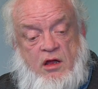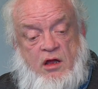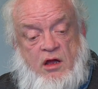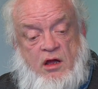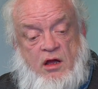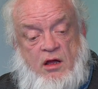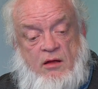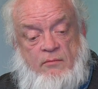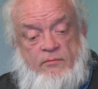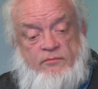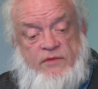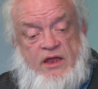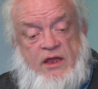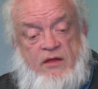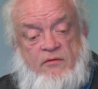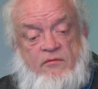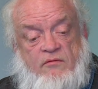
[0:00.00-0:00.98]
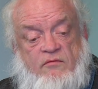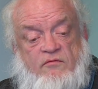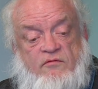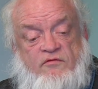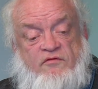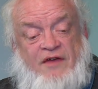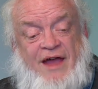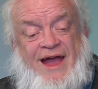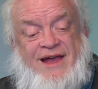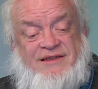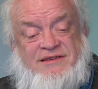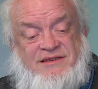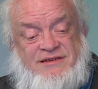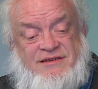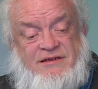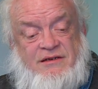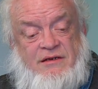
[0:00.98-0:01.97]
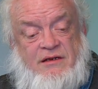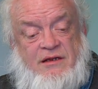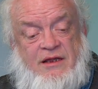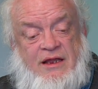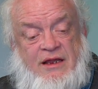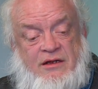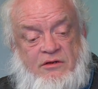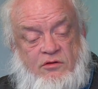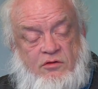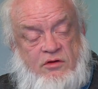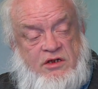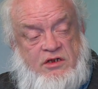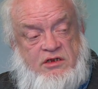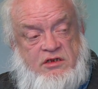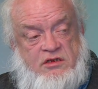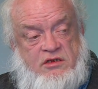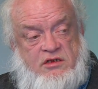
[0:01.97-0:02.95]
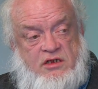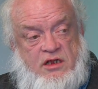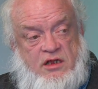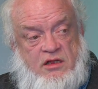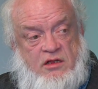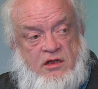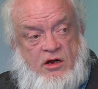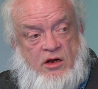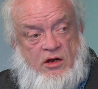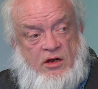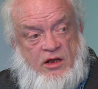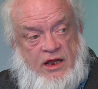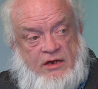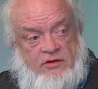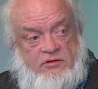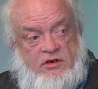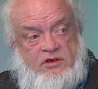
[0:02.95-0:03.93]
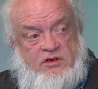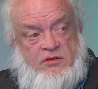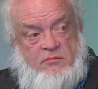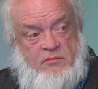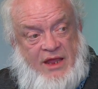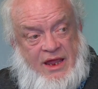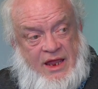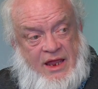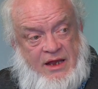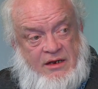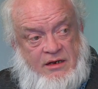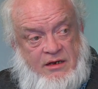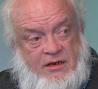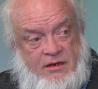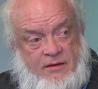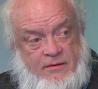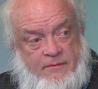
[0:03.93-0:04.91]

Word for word: um, vast increases in their electric demand,